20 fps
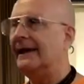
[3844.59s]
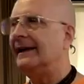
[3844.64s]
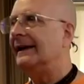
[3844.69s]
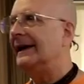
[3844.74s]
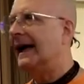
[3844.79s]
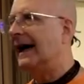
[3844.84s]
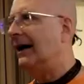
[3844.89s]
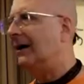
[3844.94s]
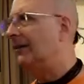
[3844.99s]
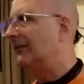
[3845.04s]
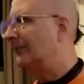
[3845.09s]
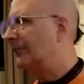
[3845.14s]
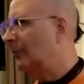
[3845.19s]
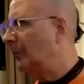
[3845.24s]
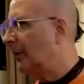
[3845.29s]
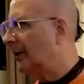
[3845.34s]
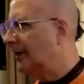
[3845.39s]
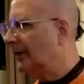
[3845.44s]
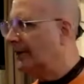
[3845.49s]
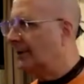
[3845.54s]
Now, if you
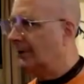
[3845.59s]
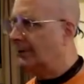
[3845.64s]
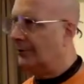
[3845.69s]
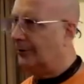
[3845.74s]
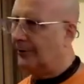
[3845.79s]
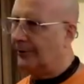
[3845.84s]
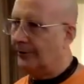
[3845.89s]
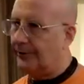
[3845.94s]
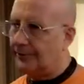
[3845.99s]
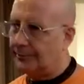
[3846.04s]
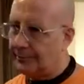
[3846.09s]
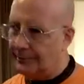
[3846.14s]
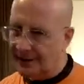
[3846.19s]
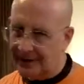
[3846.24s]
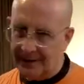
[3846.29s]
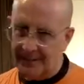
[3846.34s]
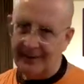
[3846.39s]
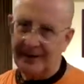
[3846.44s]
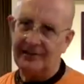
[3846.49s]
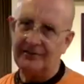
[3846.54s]
want to go to the three
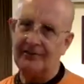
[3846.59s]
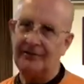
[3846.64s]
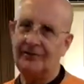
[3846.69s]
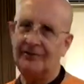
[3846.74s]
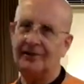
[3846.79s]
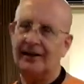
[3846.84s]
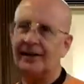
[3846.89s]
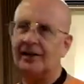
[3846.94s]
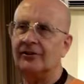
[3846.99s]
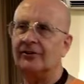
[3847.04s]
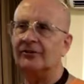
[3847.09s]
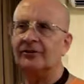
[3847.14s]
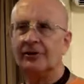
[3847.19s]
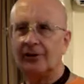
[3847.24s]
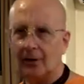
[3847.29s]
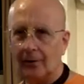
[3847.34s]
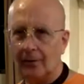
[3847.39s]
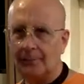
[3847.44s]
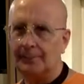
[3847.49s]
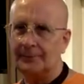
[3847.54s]
dimensions like a
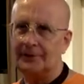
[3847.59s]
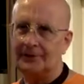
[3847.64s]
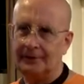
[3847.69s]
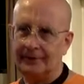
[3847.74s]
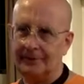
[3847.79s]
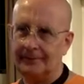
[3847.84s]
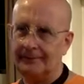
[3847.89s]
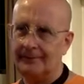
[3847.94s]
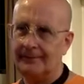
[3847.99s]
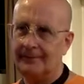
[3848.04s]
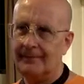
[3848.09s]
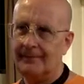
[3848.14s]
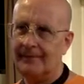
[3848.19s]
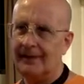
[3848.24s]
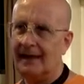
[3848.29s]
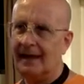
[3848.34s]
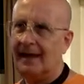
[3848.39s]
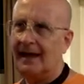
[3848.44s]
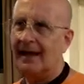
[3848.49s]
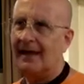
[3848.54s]
sculptor,
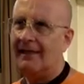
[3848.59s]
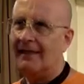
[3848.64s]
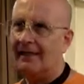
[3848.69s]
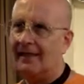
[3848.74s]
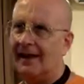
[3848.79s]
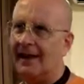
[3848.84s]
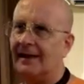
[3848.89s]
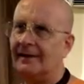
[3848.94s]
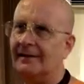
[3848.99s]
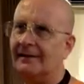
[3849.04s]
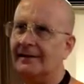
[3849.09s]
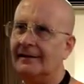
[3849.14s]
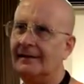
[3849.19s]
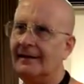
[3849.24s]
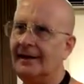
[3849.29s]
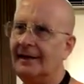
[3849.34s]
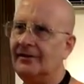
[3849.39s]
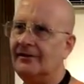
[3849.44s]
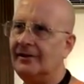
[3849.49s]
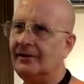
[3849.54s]
then
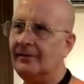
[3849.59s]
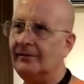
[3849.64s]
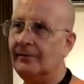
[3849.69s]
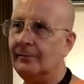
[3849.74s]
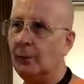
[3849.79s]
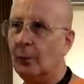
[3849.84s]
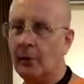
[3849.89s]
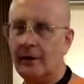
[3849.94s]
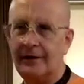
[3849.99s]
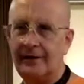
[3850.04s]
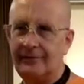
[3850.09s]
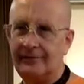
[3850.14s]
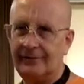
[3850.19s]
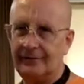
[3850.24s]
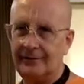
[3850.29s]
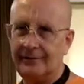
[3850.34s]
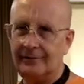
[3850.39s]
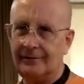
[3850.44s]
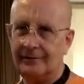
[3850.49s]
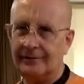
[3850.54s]
it's even more
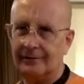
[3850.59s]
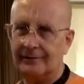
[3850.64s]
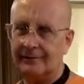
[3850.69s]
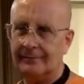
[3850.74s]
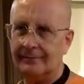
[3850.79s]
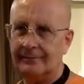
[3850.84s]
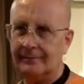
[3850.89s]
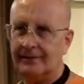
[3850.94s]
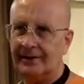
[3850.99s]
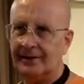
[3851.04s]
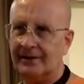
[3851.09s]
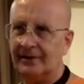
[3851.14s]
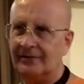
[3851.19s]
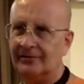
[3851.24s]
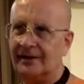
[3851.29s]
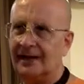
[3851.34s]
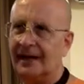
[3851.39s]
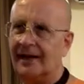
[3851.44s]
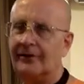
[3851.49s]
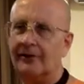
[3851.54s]
difficult, because
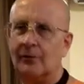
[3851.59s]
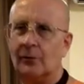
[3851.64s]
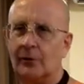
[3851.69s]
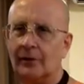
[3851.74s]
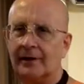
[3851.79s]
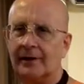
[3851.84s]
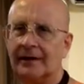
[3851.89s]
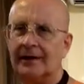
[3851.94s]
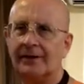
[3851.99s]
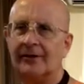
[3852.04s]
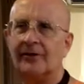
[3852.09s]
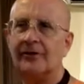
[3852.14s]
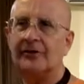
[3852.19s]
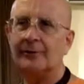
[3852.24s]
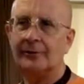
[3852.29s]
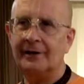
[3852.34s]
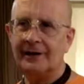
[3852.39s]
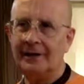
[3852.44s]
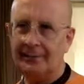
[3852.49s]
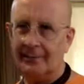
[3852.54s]
now you're working in
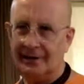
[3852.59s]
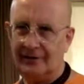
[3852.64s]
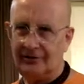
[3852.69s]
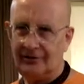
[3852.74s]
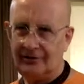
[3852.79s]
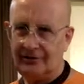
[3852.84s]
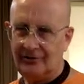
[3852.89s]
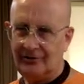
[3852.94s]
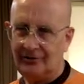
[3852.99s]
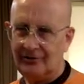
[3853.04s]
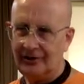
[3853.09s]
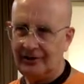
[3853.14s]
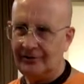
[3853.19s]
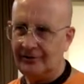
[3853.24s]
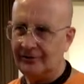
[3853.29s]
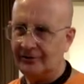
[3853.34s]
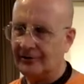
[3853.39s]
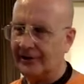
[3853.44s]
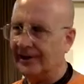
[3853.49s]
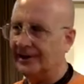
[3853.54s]
three dimensions and
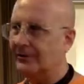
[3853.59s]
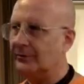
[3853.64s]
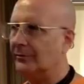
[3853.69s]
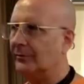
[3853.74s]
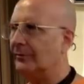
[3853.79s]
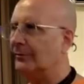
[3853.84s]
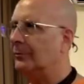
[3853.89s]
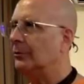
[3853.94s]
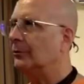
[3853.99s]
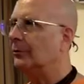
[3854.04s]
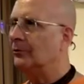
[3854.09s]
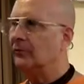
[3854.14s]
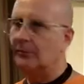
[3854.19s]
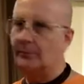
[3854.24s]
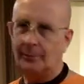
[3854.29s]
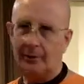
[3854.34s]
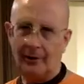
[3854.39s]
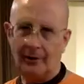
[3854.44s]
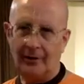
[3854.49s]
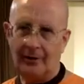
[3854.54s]
you're trying to remove
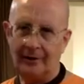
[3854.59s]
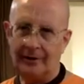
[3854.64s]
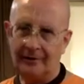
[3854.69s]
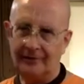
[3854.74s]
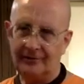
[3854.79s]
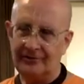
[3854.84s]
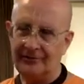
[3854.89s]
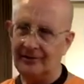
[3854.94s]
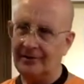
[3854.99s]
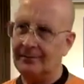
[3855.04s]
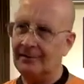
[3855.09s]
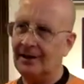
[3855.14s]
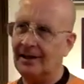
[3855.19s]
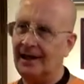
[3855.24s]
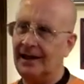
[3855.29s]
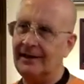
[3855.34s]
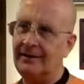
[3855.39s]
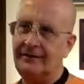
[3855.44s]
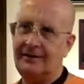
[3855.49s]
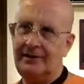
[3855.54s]
part of some
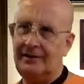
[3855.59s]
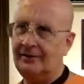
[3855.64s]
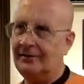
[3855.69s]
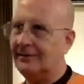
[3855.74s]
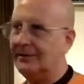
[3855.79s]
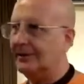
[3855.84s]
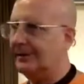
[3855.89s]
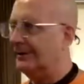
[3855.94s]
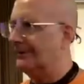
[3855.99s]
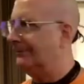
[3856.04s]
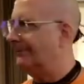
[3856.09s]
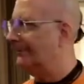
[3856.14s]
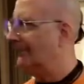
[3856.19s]
kind of either